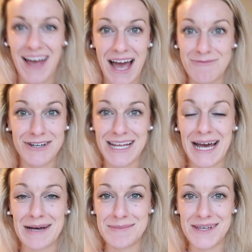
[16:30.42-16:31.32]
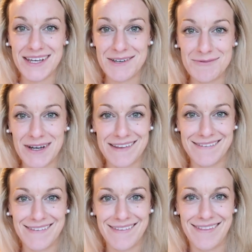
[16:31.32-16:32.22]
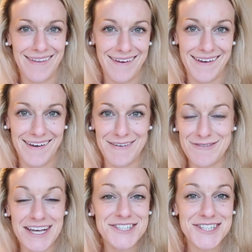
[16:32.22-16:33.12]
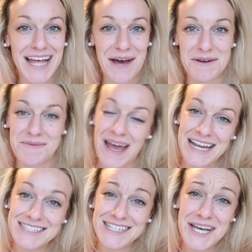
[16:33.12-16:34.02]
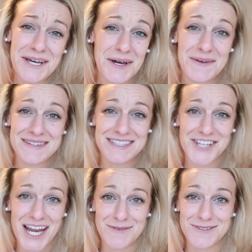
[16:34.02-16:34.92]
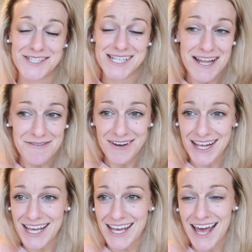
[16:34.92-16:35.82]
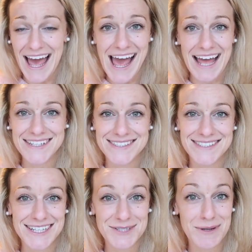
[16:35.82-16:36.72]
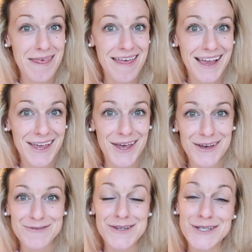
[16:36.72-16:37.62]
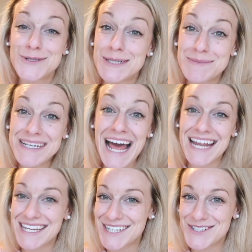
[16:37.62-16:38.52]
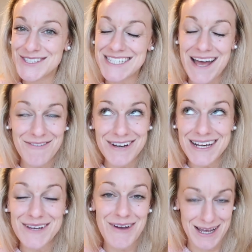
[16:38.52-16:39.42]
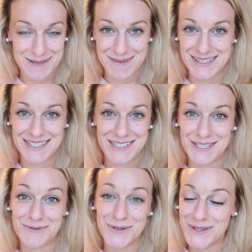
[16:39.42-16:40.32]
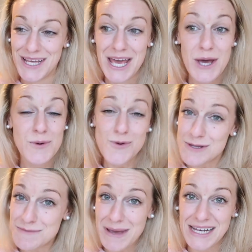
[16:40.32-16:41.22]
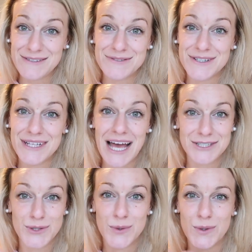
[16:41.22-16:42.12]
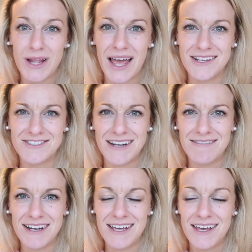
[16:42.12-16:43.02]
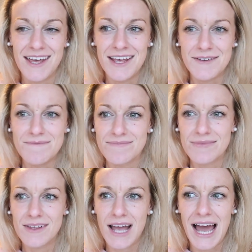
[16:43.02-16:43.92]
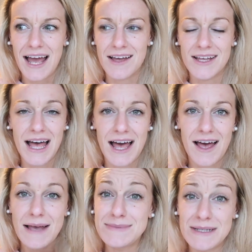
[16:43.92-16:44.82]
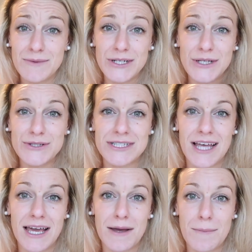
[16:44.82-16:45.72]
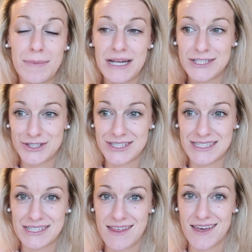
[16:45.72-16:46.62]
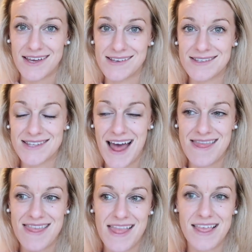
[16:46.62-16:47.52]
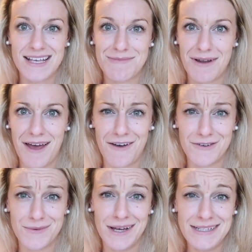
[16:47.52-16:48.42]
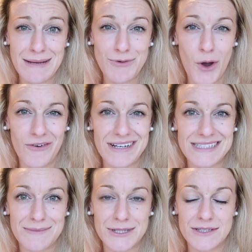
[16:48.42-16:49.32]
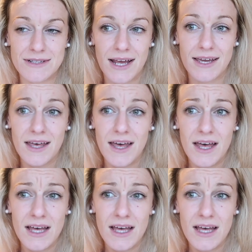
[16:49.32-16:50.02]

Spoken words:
I'm really happy with the facial, how it went. Going to see Jenna was just lovely, and I just want to thank her for the treatment, and I could definitely recommend it to you all. It wasn't painful at all. I'm someone who just, like, plunges into things and then thinks about it afterwards. I'm not really someone who's, like,